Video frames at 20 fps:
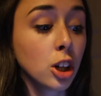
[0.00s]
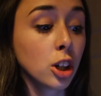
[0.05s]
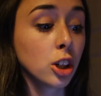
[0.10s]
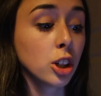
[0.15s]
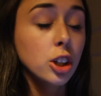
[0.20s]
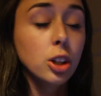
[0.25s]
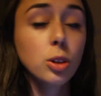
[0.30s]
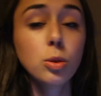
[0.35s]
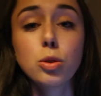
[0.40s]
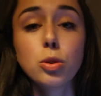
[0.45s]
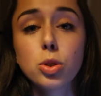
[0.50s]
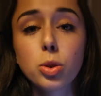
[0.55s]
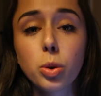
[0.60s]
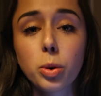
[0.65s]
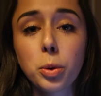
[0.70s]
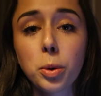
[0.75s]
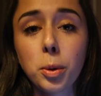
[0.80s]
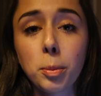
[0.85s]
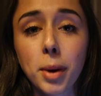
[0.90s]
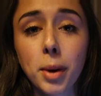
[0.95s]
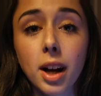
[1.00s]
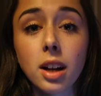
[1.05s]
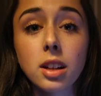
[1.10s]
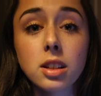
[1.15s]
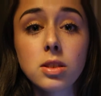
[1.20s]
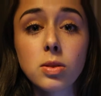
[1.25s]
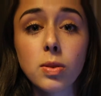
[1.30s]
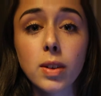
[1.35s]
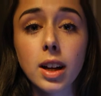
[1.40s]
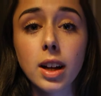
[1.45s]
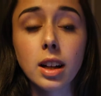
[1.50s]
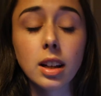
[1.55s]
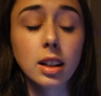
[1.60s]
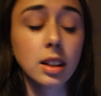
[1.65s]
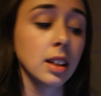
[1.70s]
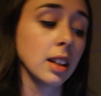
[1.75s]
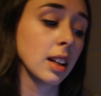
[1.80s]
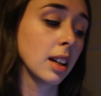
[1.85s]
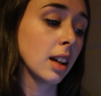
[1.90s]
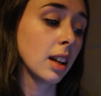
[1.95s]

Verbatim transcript: huge Twenty One Pilots fan,